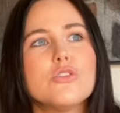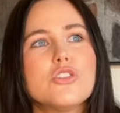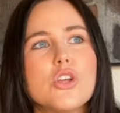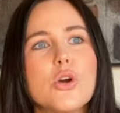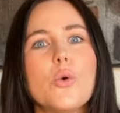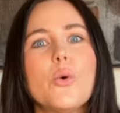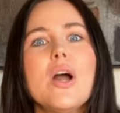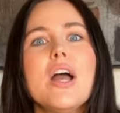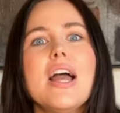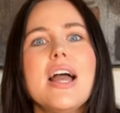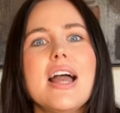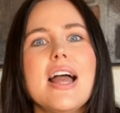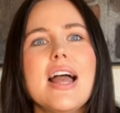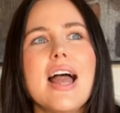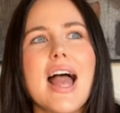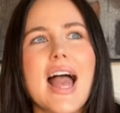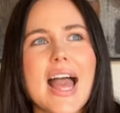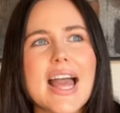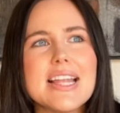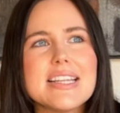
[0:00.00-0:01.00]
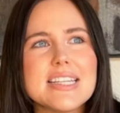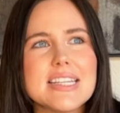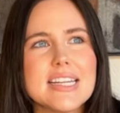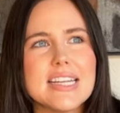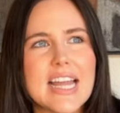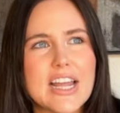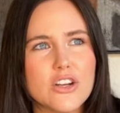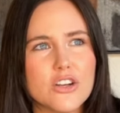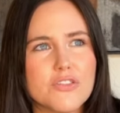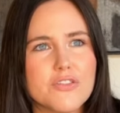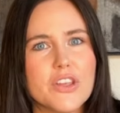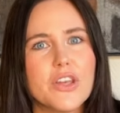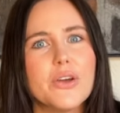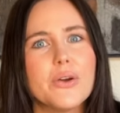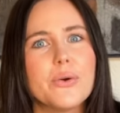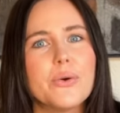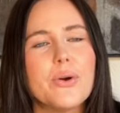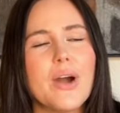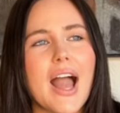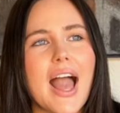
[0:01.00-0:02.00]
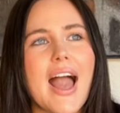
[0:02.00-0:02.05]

So Ed did an interview